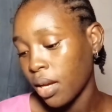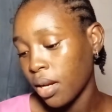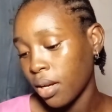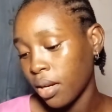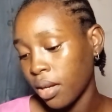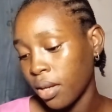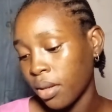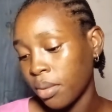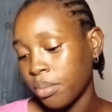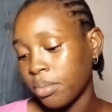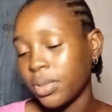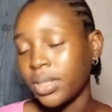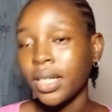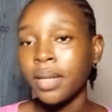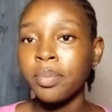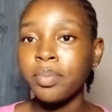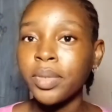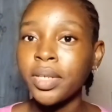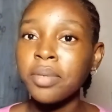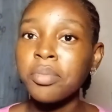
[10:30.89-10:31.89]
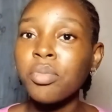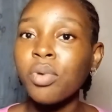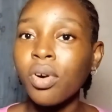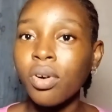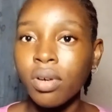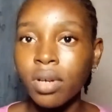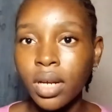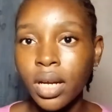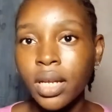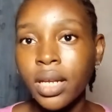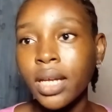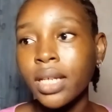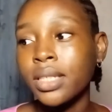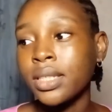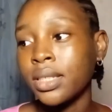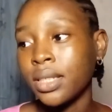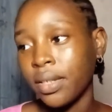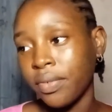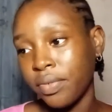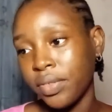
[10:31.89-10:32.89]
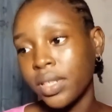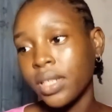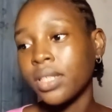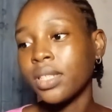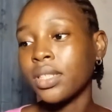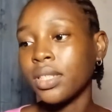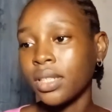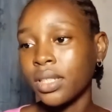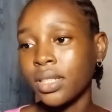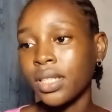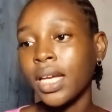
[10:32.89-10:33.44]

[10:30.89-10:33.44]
Um, then being more organized, definitely.